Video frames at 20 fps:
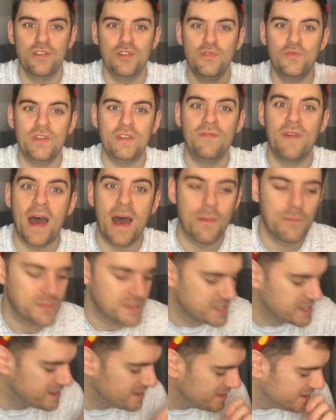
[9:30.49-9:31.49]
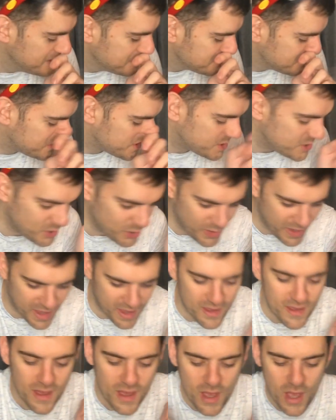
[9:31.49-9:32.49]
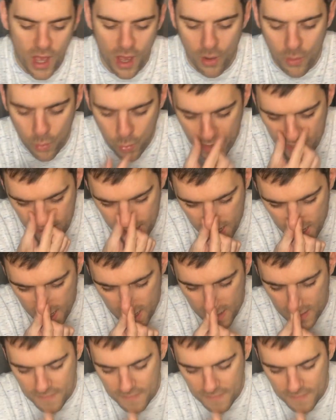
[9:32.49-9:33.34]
revamped for going away.